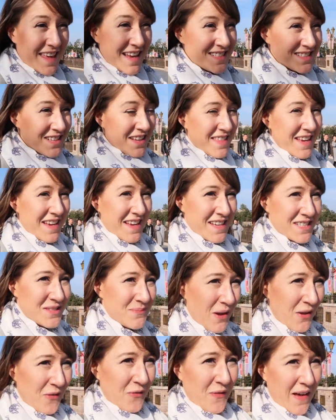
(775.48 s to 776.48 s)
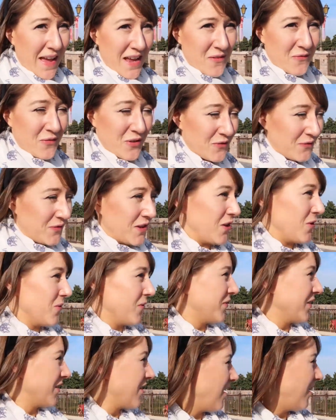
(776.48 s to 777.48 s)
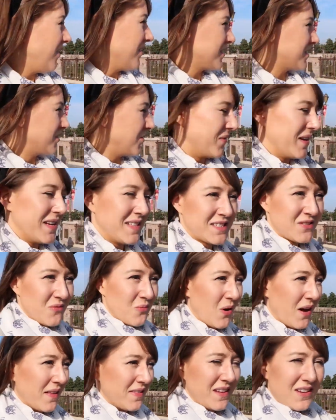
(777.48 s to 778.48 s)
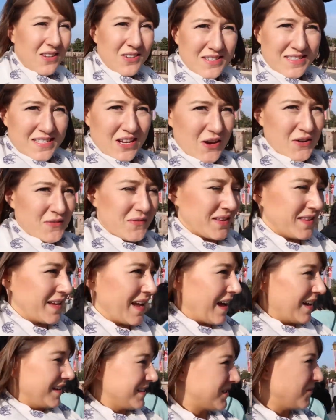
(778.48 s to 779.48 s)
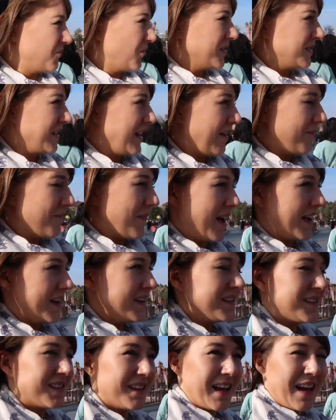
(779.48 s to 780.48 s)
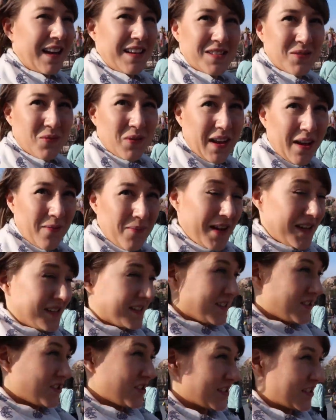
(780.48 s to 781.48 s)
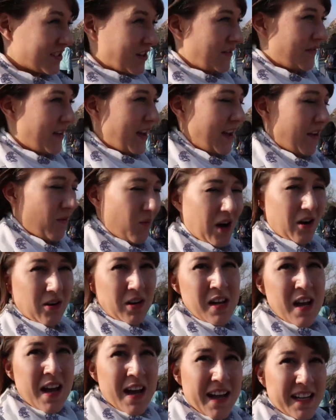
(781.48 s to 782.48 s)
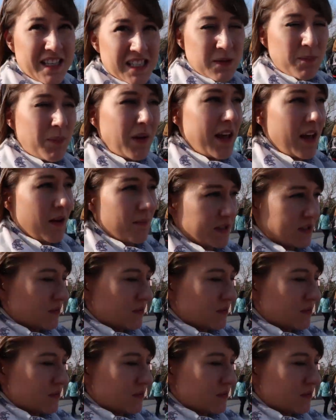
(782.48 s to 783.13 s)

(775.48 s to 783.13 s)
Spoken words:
This, I think, is my favourite view of the castle. It's the one that looks over the Alice in Wonderland maze. So the Alice in Wonderland maze is just over here. Well, it's split